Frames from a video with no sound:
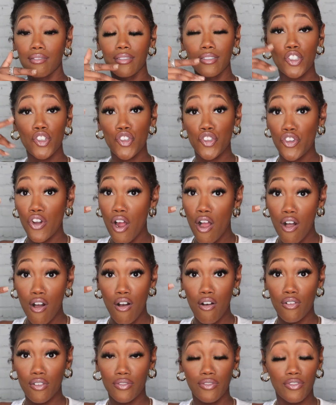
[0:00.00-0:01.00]

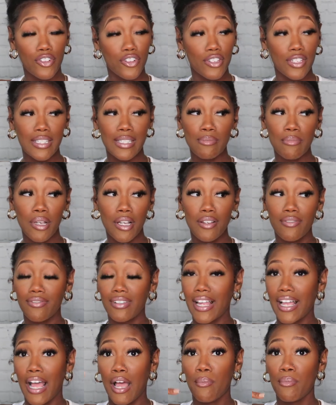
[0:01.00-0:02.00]
strong for this month.
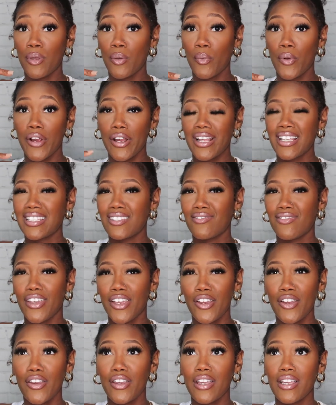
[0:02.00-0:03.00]
Like, I've been wearing,
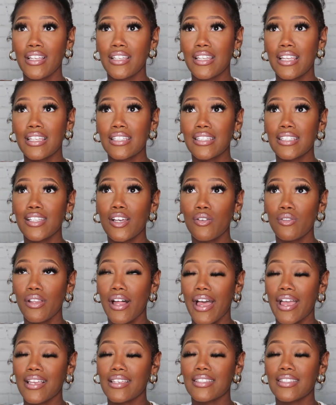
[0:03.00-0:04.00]
it's so
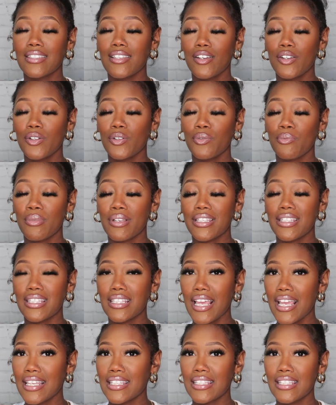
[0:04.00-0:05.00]
like subtle but
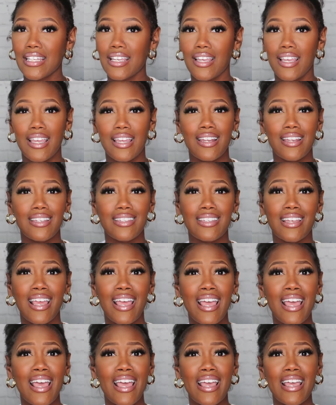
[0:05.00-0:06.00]
sexy, and
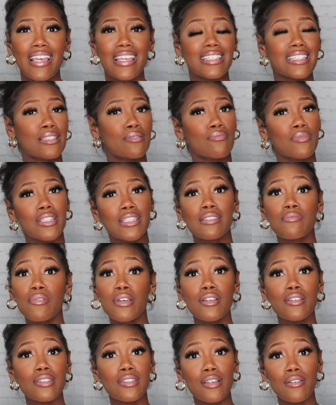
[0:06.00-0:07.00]
it
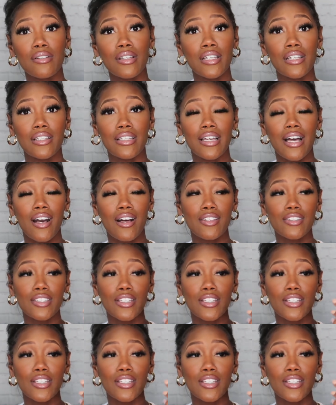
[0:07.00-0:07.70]
smells so good, y'all.